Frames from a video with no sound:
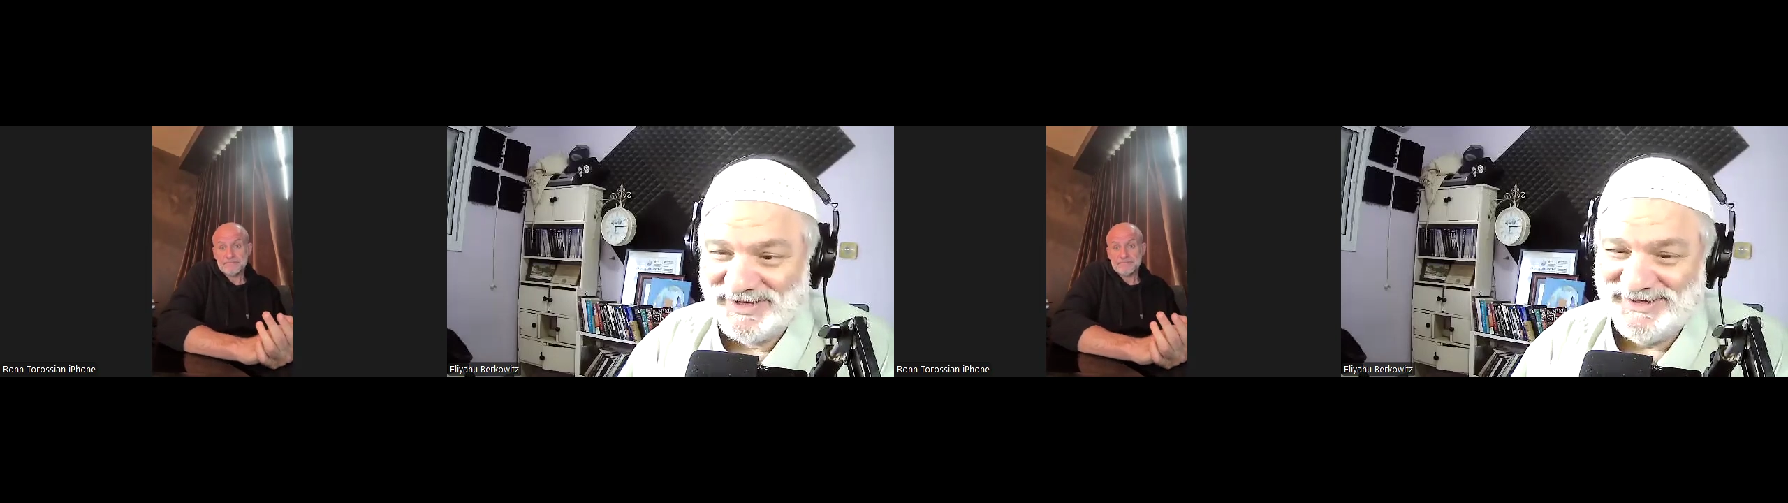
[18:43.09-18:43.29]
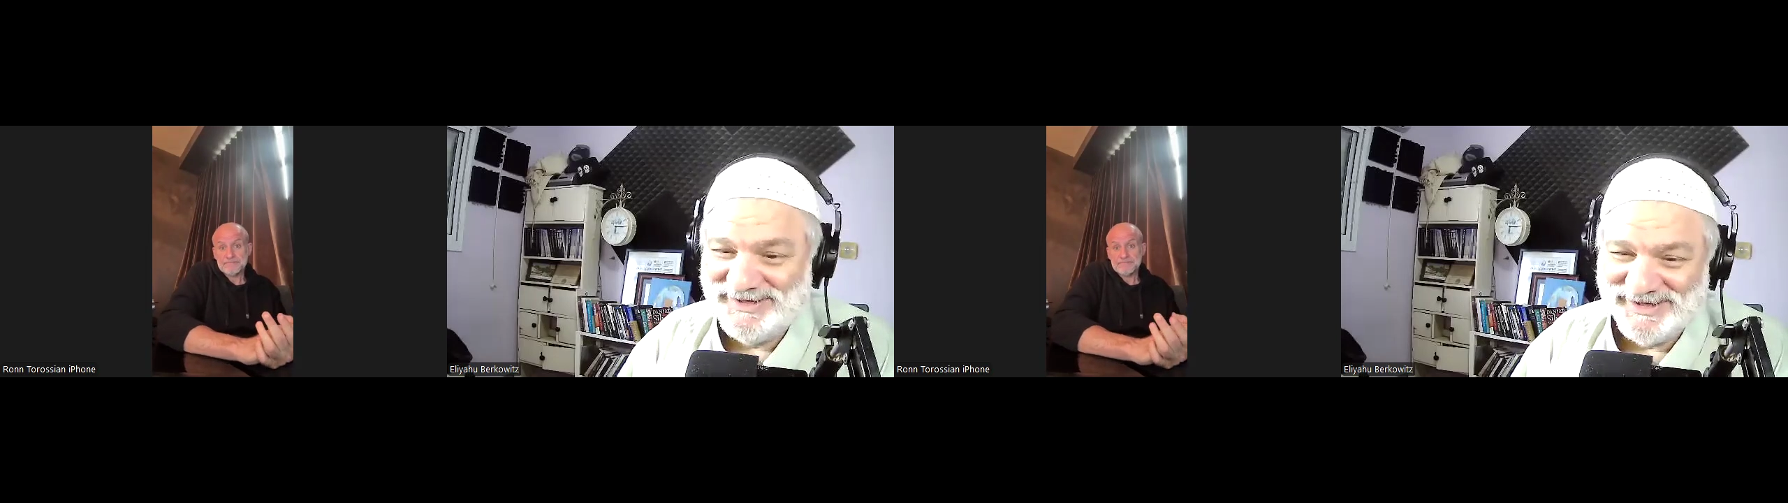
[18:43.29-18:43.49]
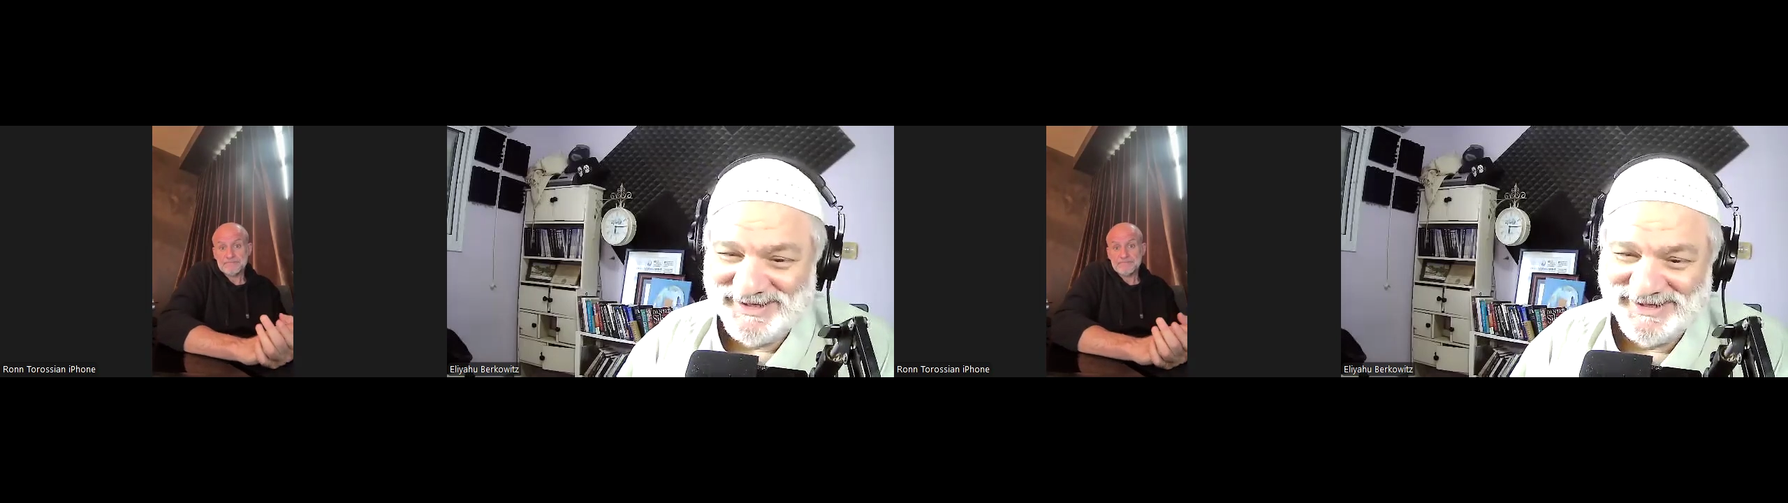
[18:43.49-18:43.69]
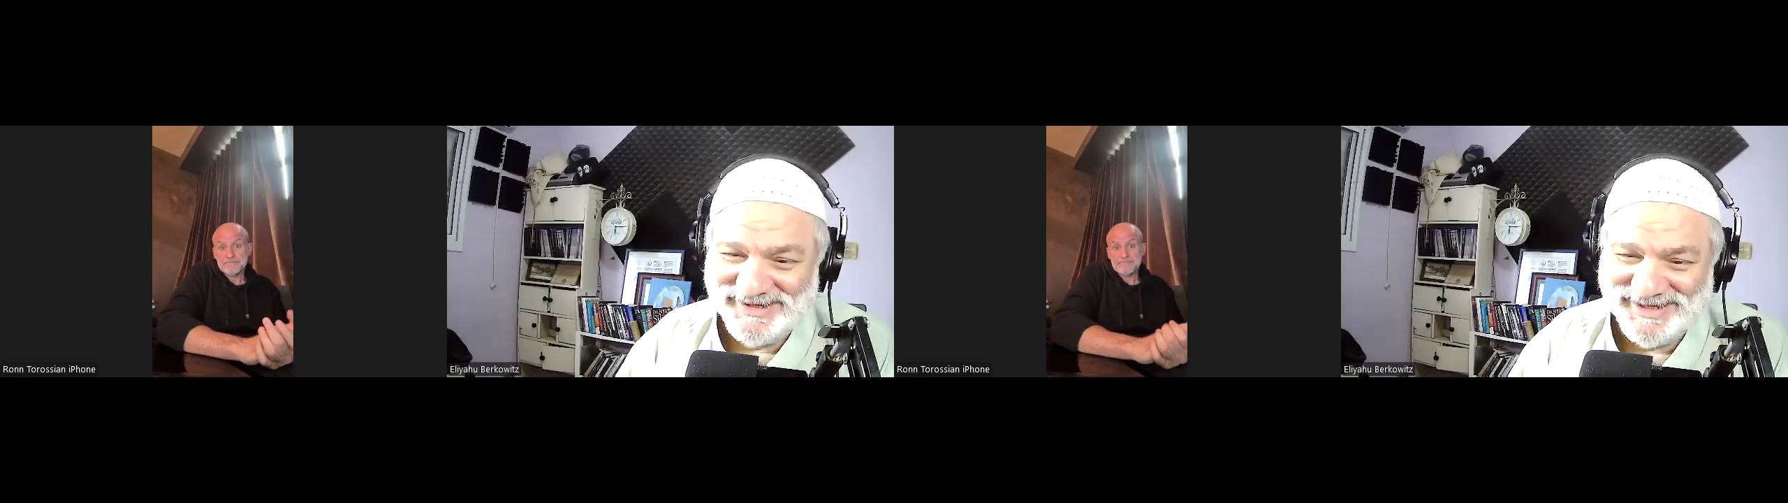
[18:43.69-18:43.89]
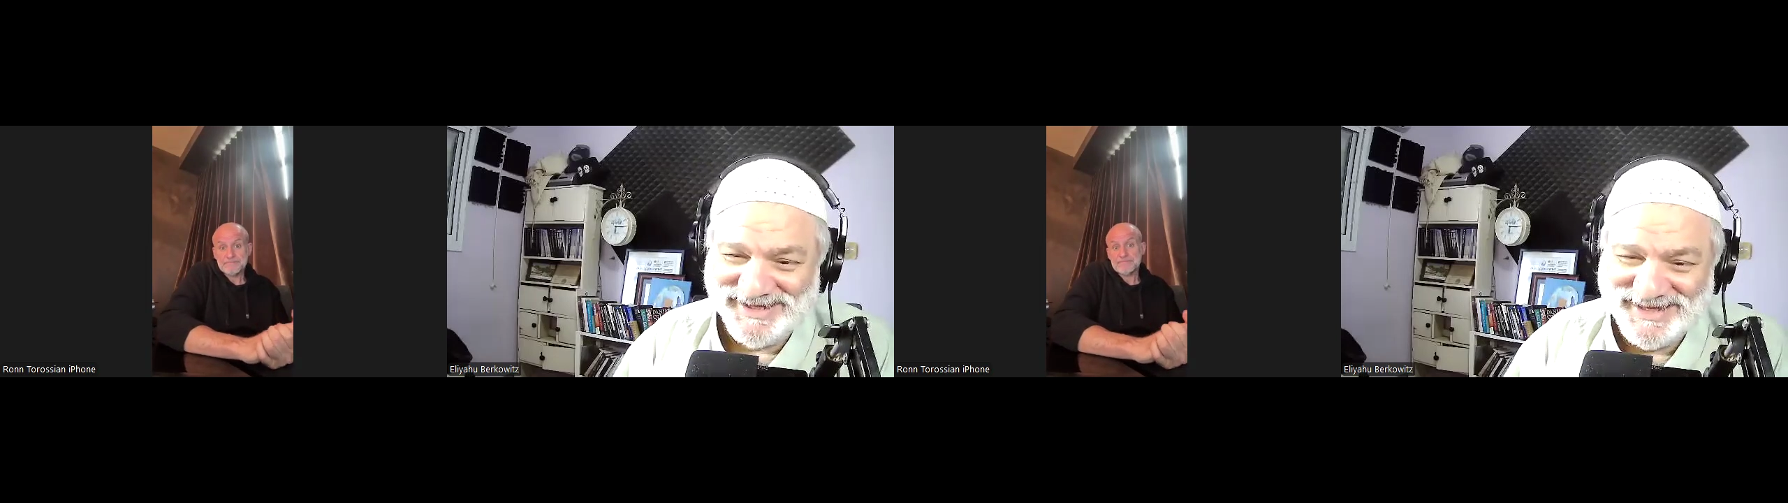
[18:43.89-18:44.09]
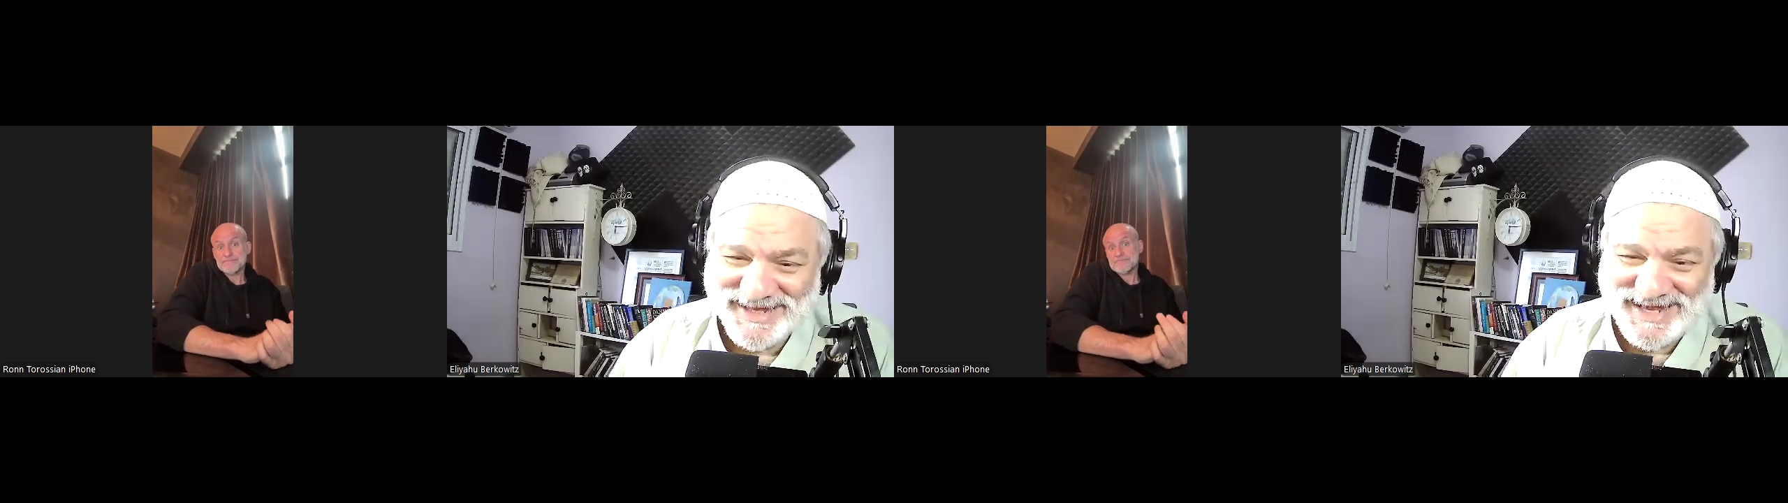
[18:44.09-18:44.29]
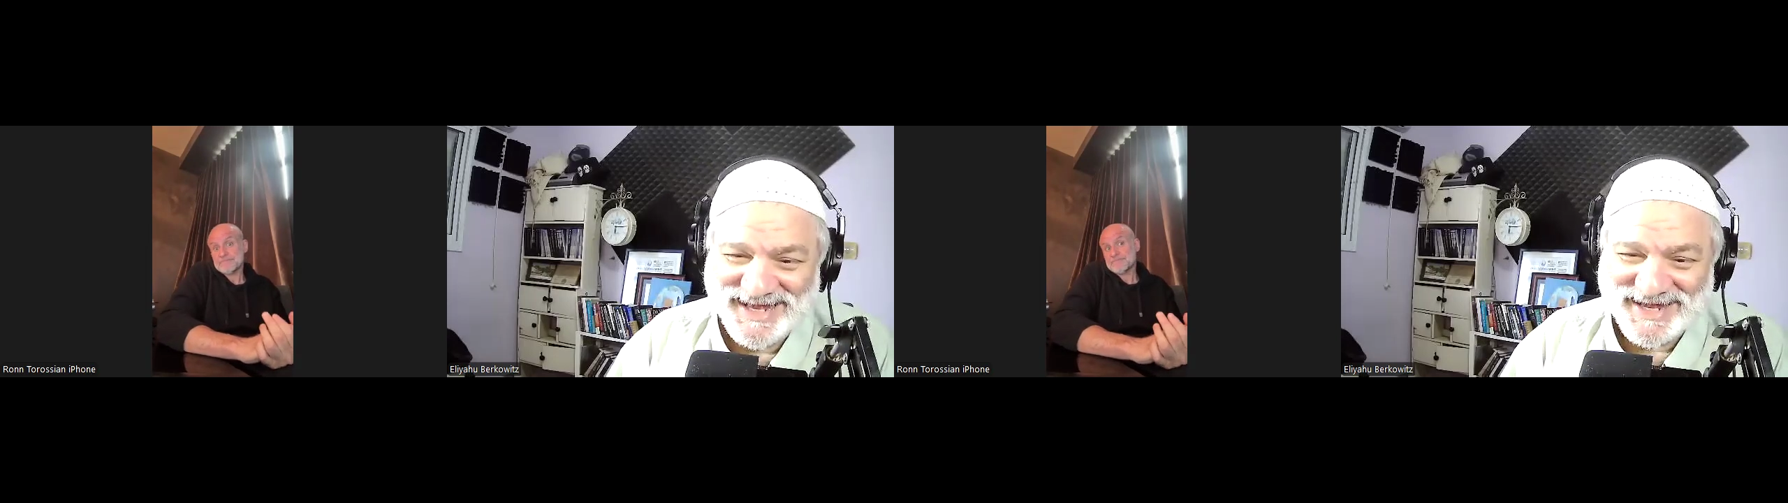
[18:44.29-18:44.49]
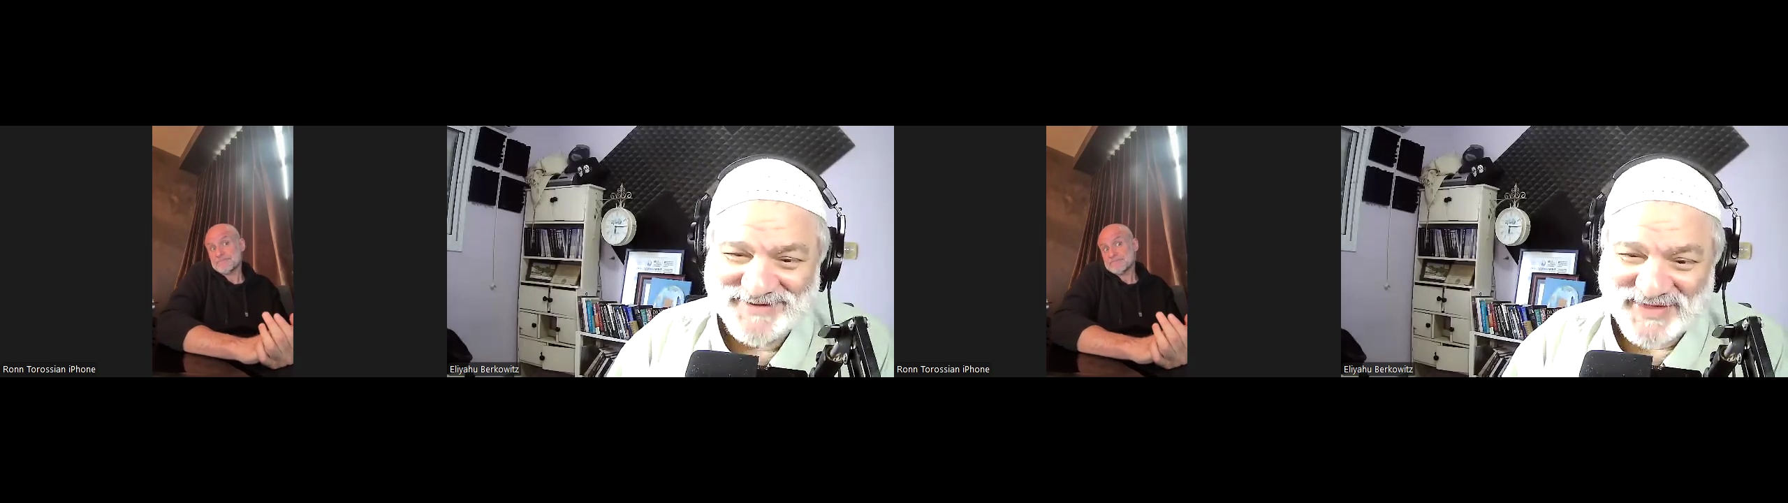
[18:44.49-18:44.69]

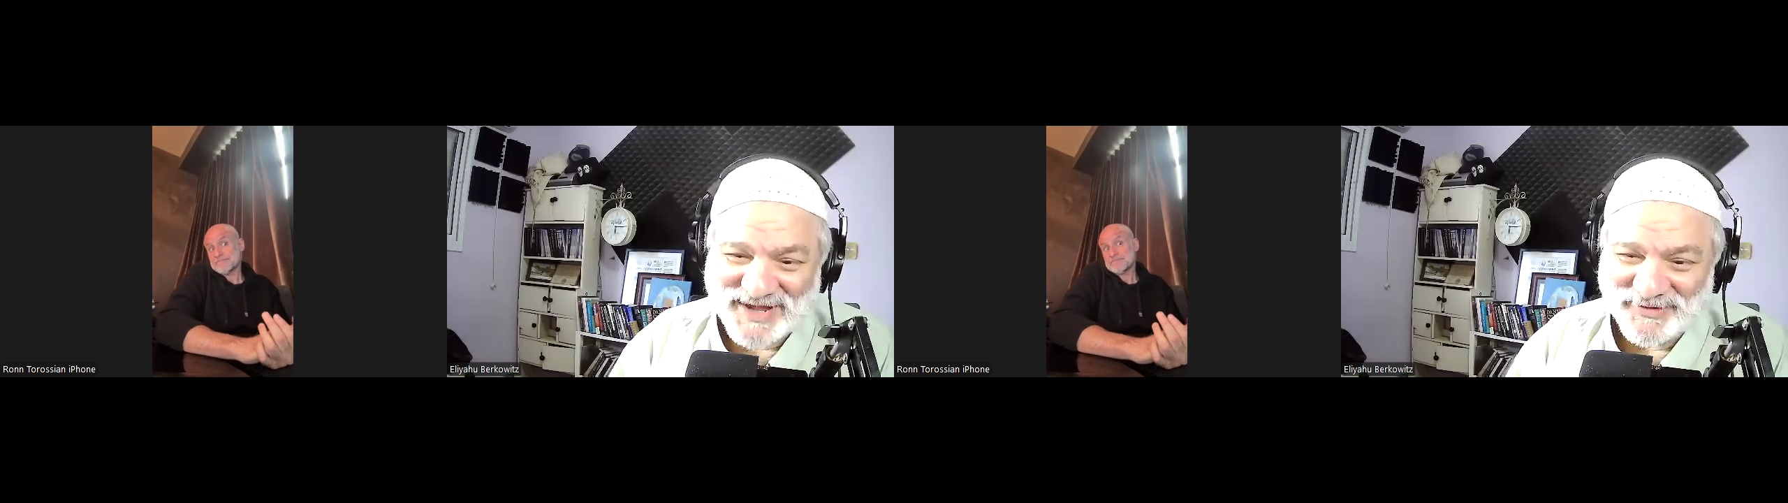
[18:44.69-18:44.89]
If